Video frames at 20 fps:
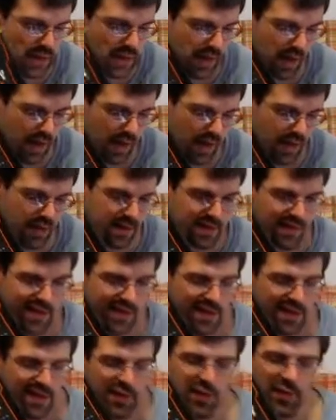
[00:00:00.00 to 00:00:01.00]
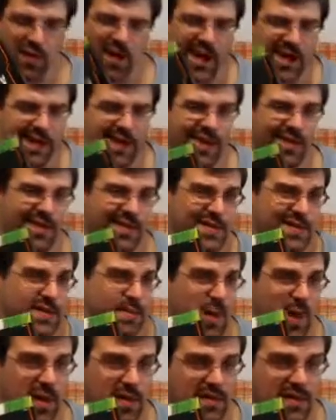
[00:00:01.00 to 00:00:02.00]
They're kind of on the
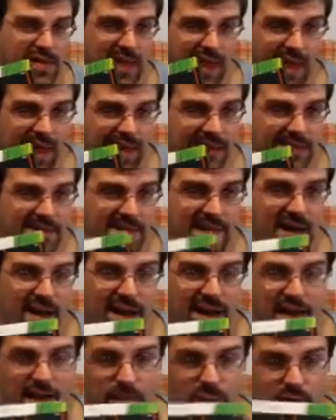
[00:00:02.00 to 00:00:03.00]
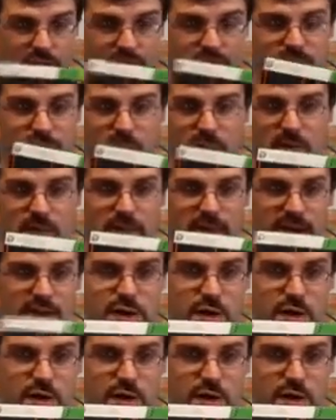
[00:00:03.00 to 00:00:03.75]
small side. There's a few of them, like